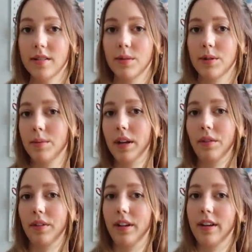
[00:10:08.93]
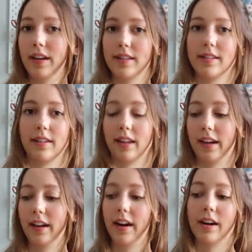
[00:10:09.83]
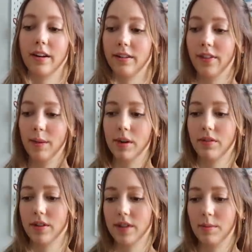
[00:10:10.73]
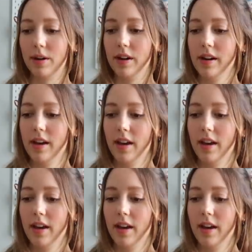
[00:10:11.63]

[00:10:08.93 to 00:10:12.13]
which would be a really nice, light, airy fabric for summer.